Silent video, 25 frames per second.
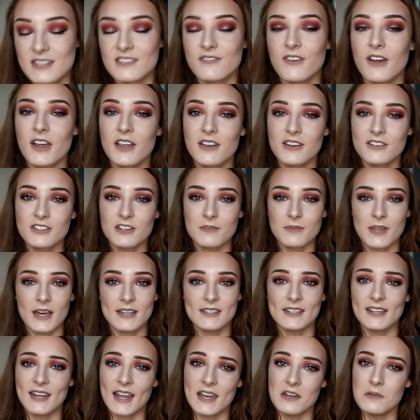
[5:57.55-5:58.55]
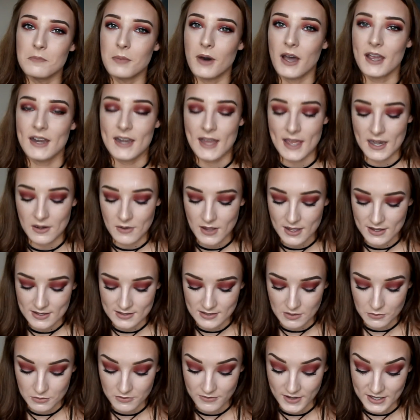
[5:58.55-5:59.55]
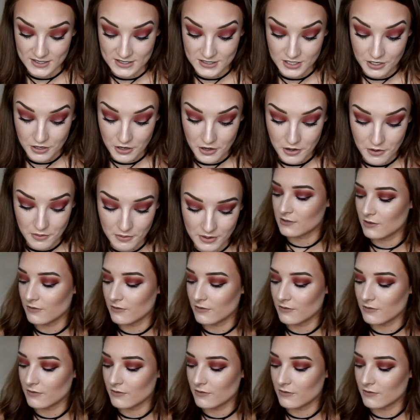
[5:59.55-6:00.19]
It's a very good job that I didn't end up buying it anyway, because I would have had two.